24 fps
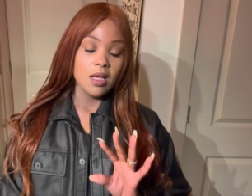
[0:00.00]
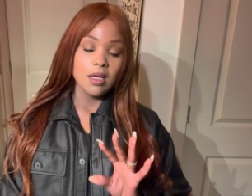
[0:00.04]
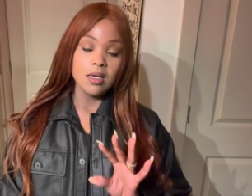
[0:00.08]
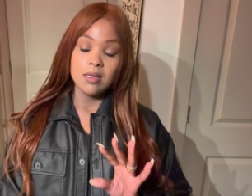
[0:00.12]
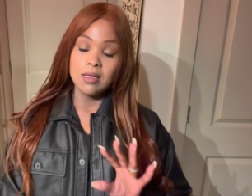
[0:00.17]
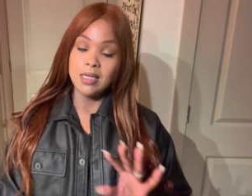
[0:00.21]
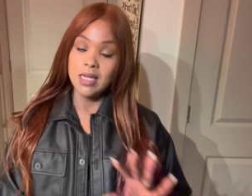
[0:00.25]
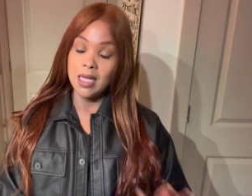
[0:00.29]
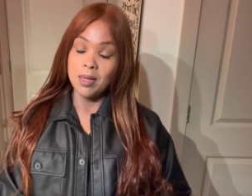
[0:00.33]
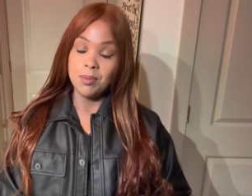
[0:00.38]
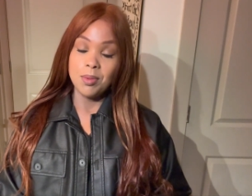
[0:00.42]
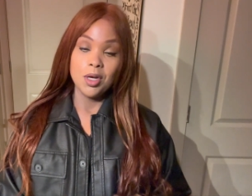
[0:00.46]

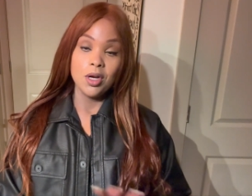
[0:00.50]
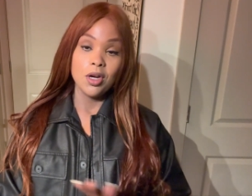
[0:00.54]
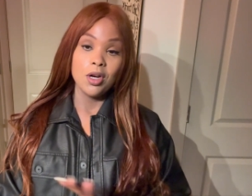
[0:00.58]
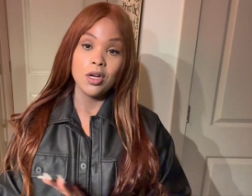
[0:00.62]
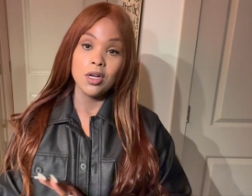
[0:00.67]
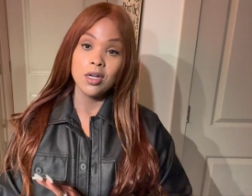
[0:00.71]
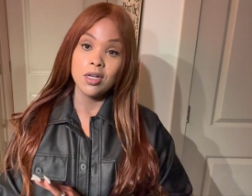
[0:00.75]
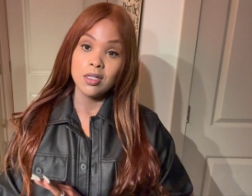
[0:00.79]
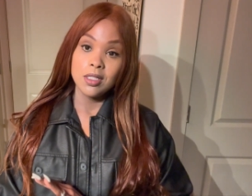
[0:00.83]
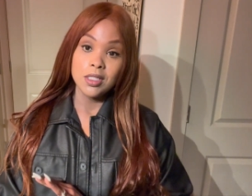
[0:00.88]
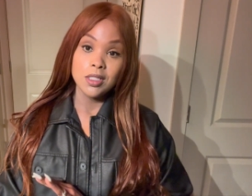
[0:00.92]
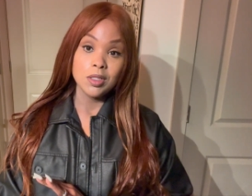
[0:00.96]
damn
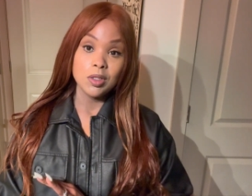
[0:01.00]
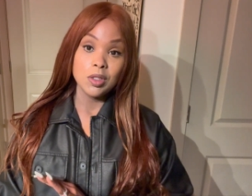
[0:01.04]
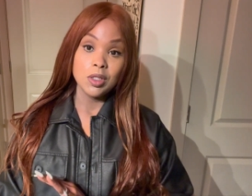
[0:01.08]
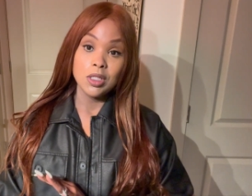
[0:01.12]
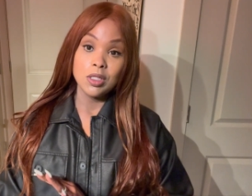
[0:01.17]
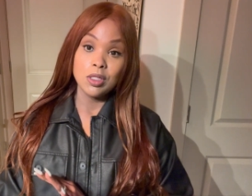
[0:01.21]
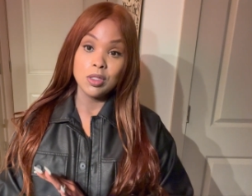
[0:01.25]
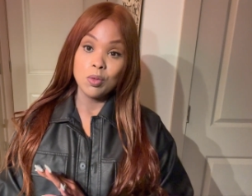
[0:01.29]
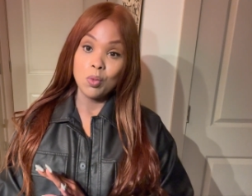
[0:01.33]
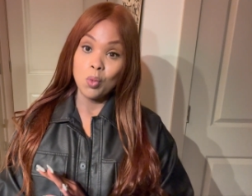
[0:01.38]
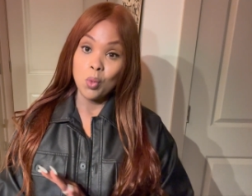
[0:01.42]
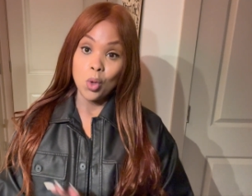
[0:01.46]
near
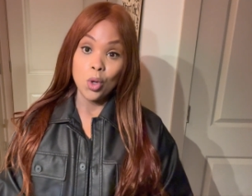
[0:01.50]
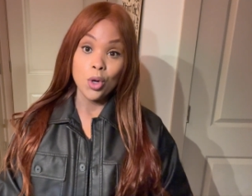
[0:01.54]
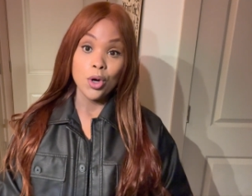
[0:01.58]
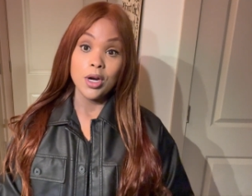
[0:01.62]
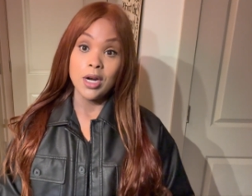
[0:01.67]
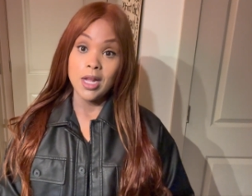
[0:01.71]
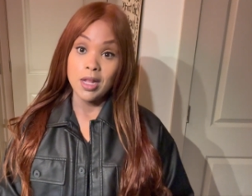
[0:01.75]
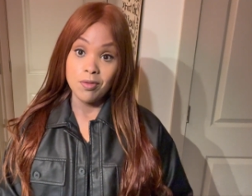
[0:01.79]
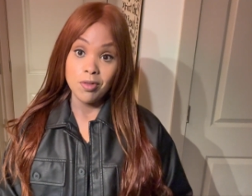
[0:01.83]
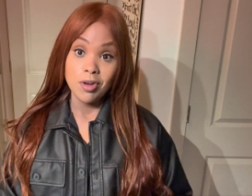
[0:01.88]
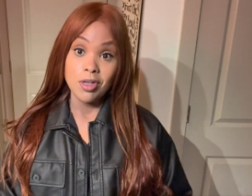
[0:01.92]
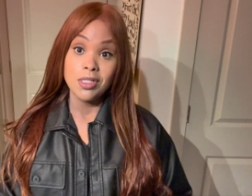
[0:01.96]
wore it
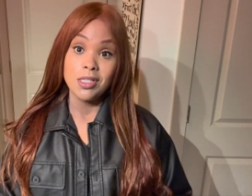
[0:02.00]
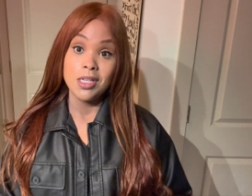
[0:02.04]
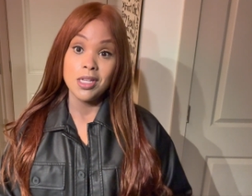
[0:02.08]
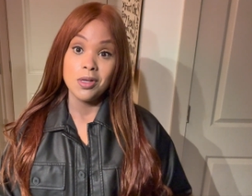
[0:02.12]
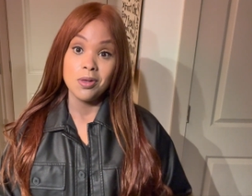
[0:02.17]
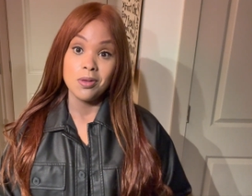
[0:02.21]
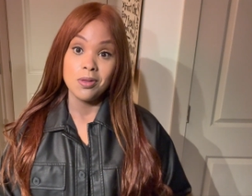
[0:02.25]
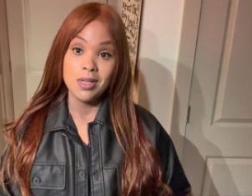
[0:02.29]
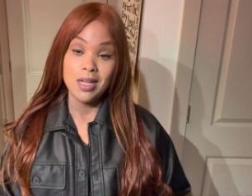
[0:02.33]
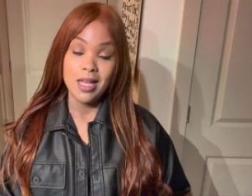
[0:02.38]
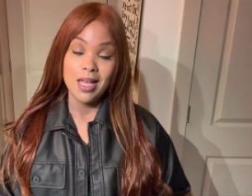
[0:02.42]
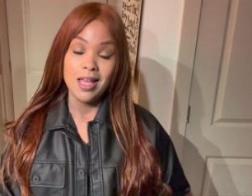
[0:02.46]
every single
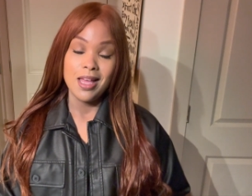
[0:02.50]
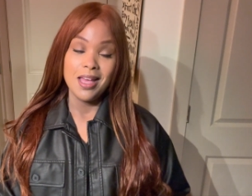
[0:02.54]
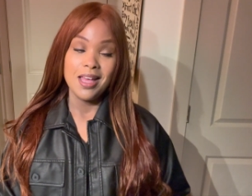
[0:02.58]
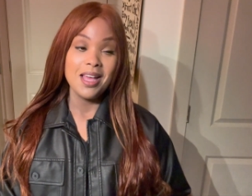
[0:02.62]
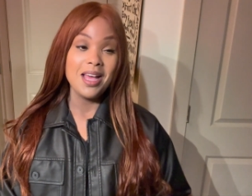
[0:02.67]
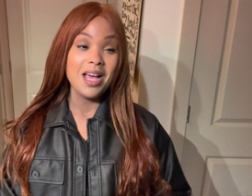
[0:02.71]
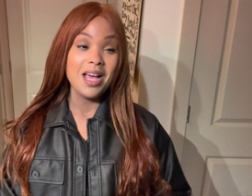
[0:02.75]
day,